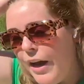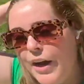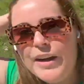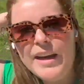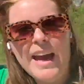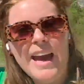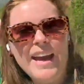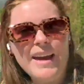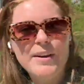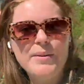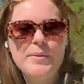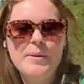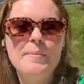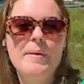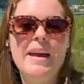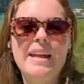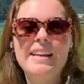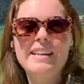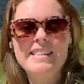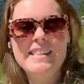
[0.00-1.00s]
Okay, we
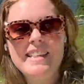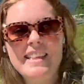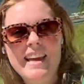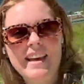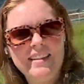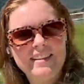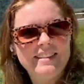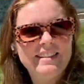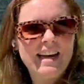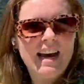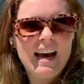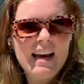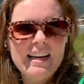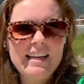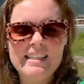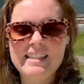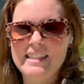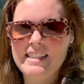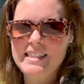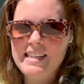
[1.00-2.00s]
made it to the other side.
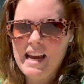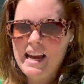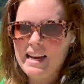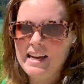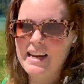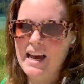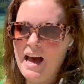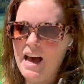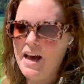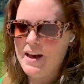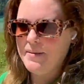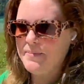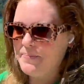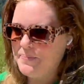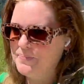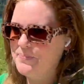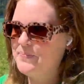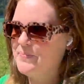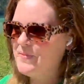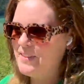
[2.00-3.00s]
It did take
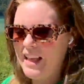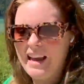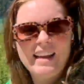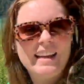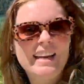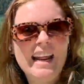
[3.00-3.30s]
like an